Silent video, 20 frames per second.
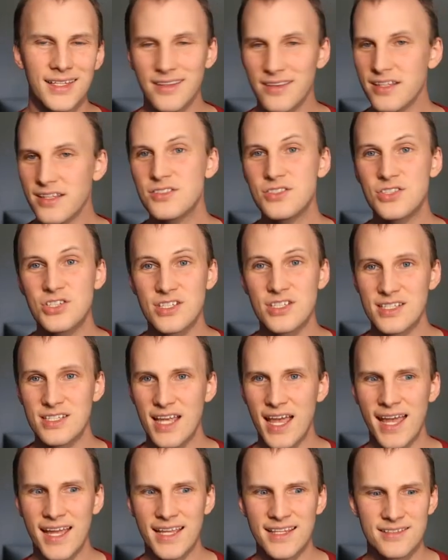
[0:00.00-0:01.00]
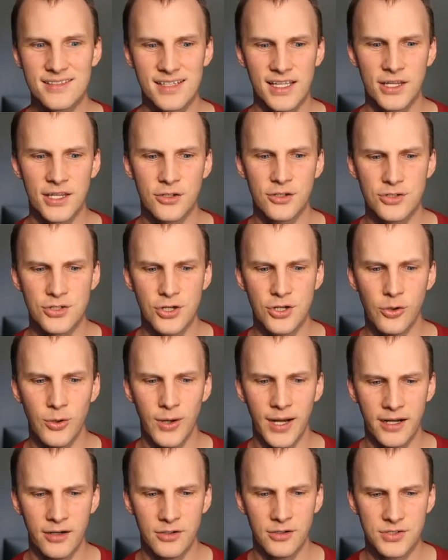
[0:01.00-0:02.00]
this just ends and there's no
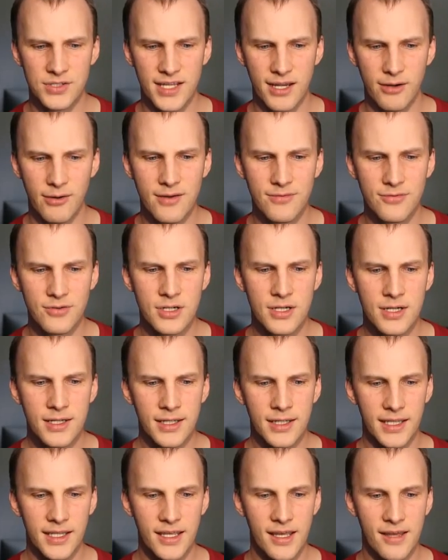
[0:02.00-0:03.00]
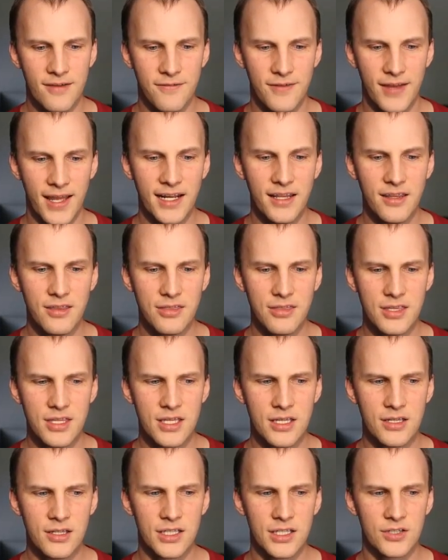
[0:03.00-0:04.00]
errors. However, if
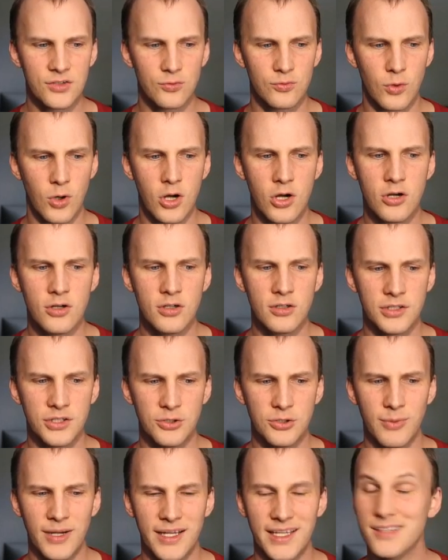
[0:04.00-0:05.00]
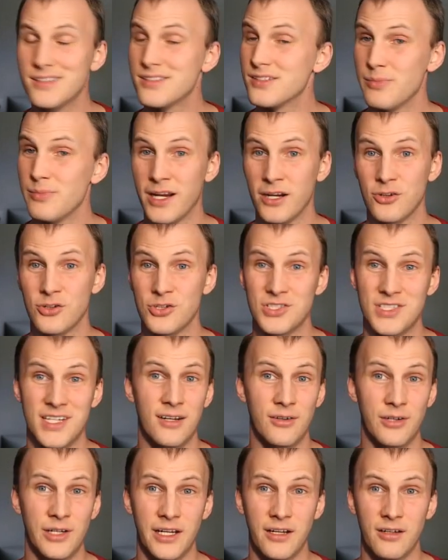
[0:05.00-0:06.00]
anything is wrong, you might get some errors
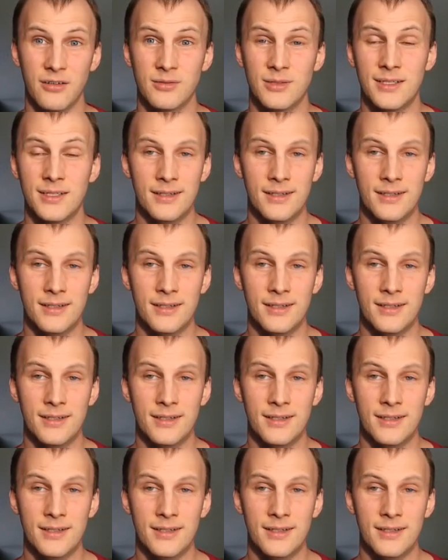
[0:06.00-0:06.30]
down here.